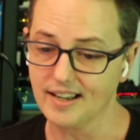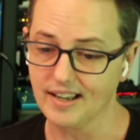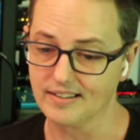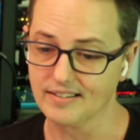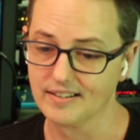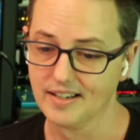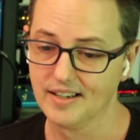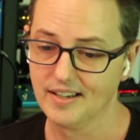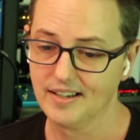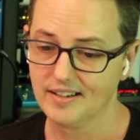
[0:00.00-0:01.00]
and
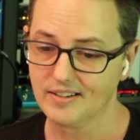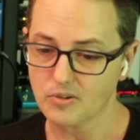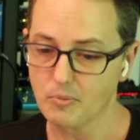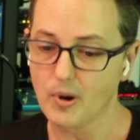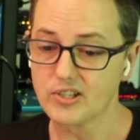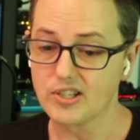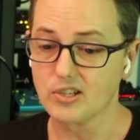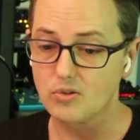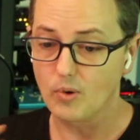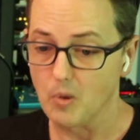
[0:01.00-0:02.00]
your brain
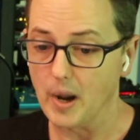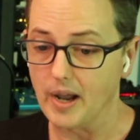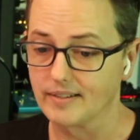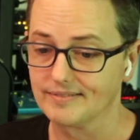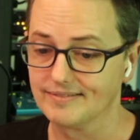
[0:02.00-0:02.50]
says, run away.